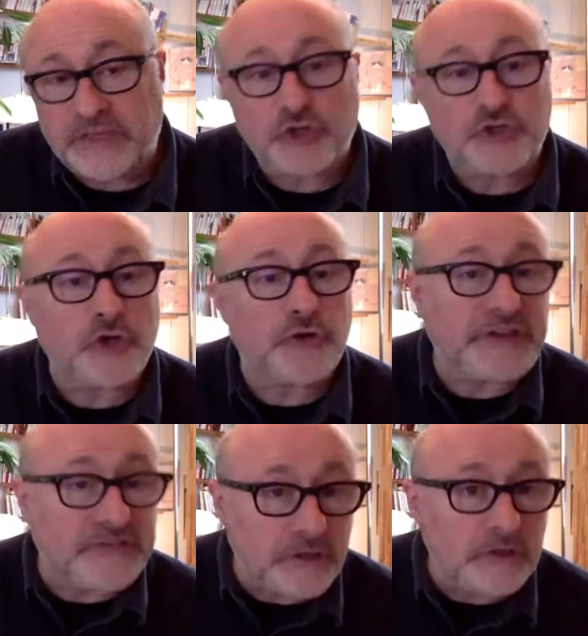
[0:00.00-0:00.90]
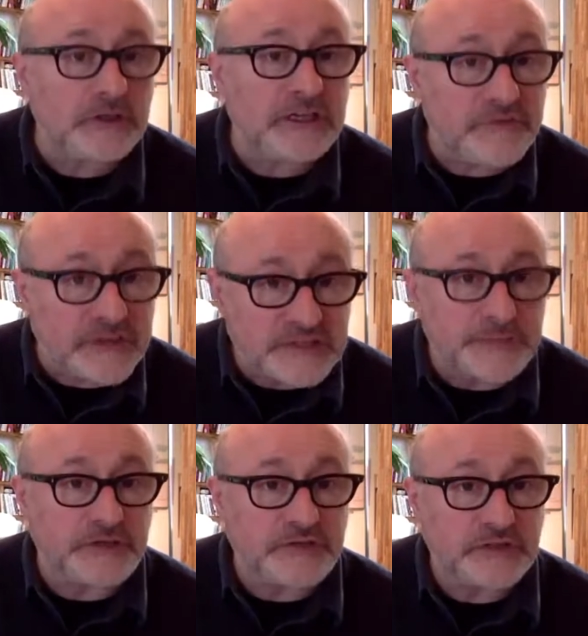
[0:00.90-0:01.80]
So the return on
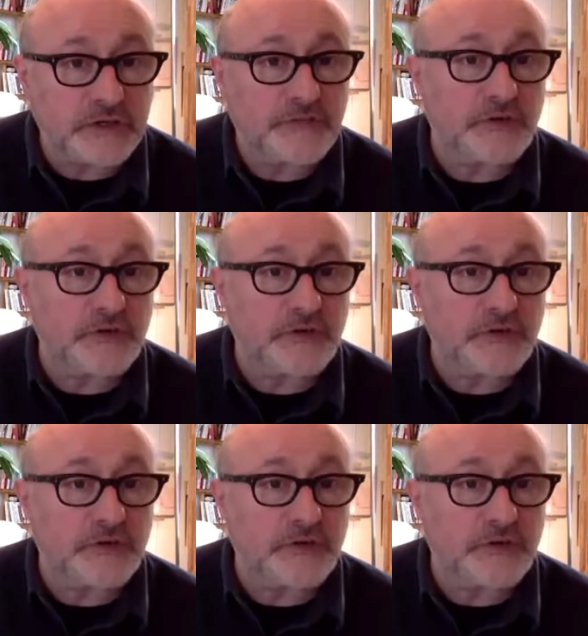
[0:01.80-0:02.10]
investment